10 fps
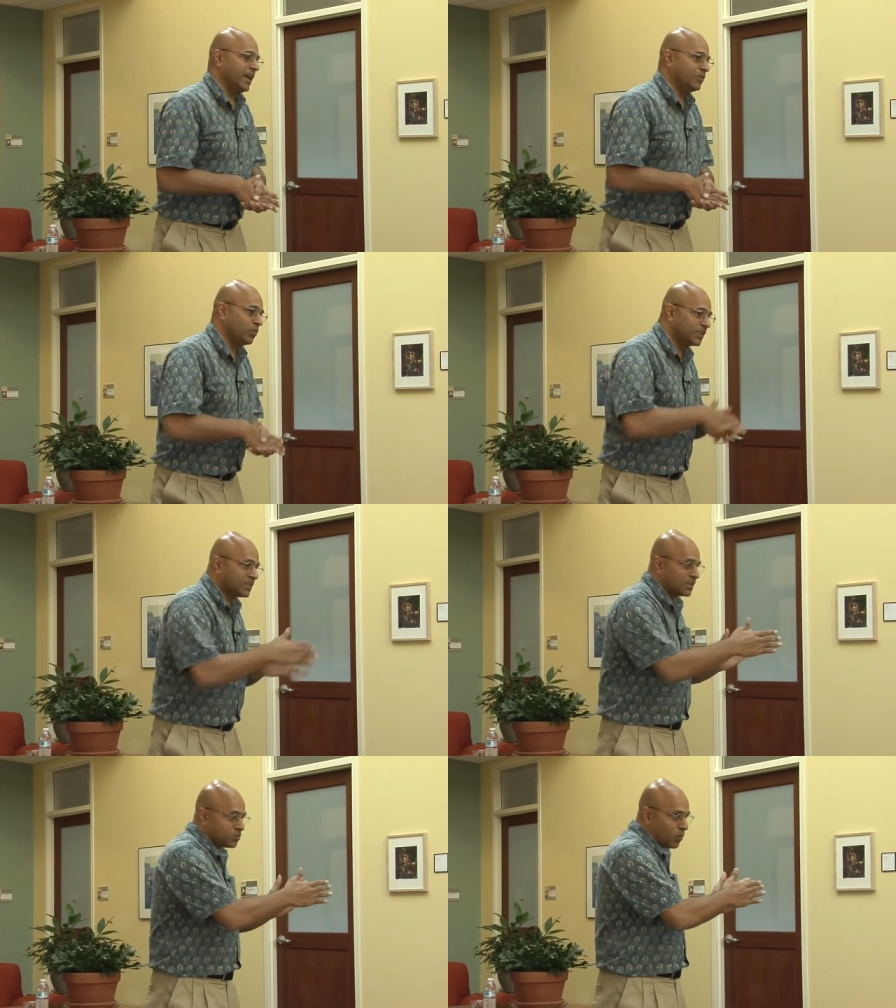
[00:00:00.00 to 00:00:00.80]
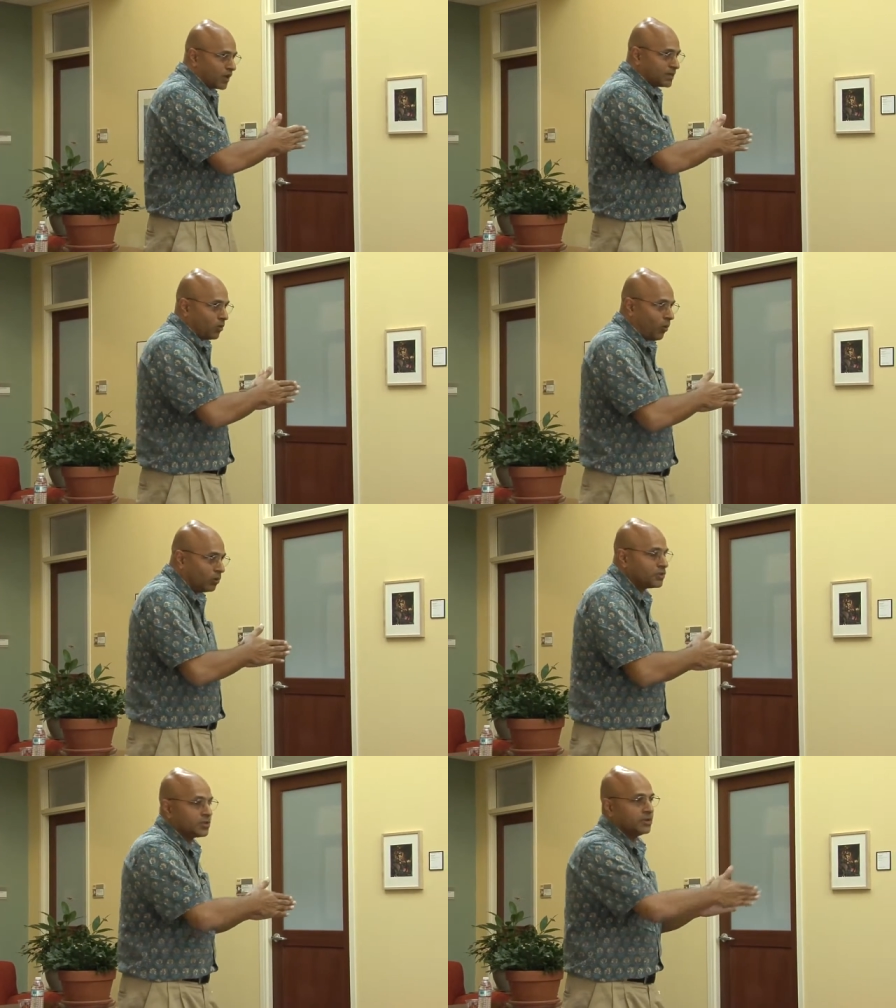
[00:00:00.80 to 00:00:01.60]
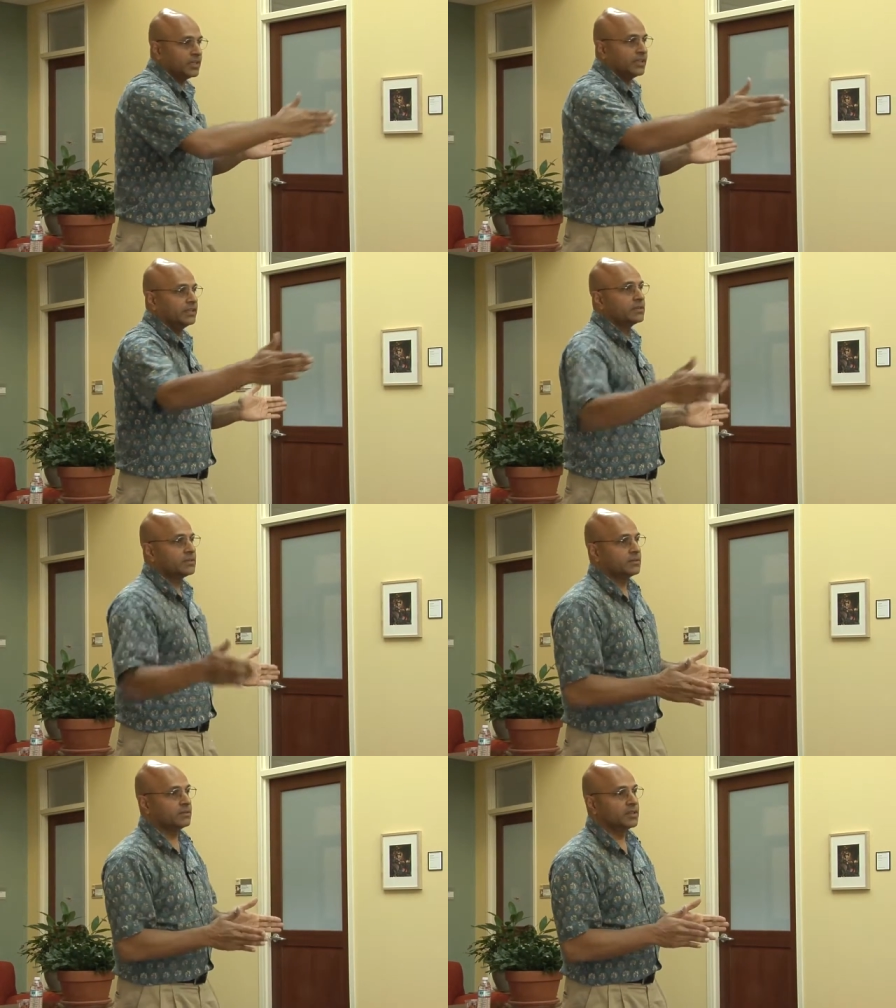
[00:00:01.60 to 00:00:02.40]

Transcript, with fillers: And which is what also leads to